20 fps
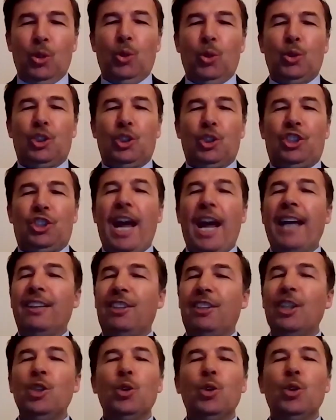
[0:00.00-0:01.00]
you know,
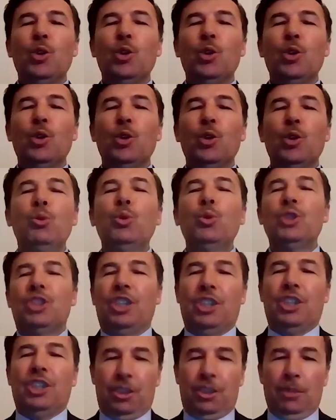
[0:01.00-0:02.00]
strengthen your
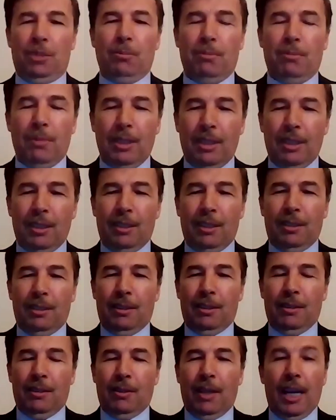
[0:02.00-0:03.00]
immune system
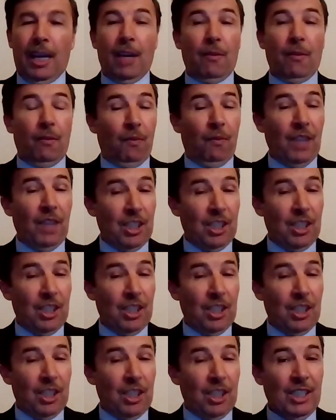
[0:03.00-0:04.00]
and
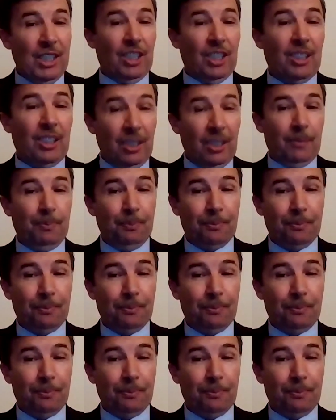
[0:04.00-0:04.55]
physical.